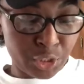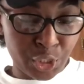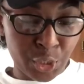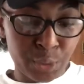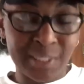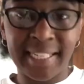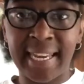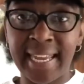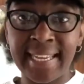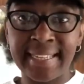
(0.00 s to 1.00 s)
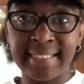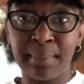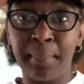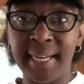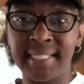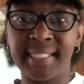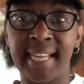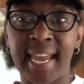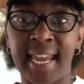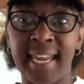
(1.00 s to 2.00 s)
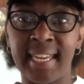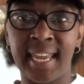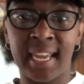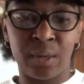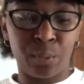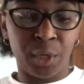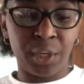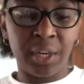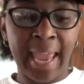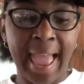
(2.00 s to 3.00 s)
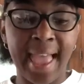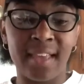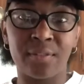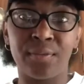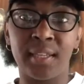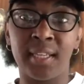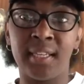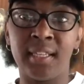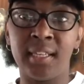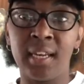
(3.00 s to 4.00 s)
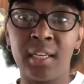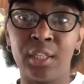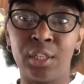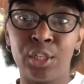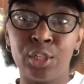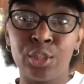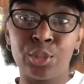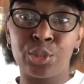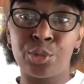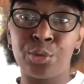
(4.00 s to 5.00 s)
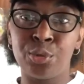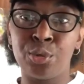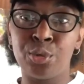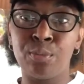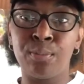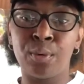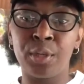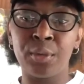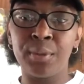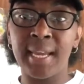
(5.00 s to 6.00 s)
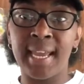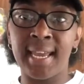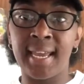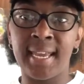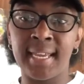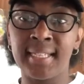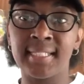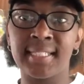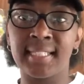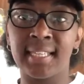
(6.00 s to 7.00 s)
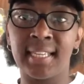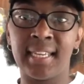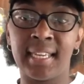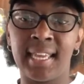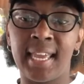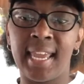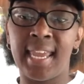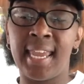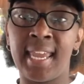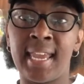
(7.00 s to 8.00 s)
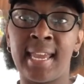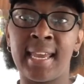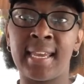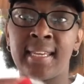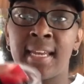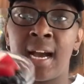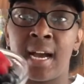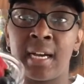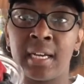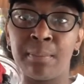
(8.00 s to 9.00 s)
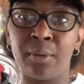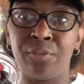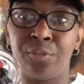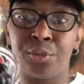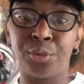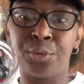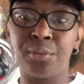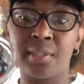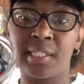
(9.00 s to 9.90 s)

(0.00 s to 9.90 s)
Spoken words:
So today is Monday and we're having 2 boiled eggs and a cup of fruit.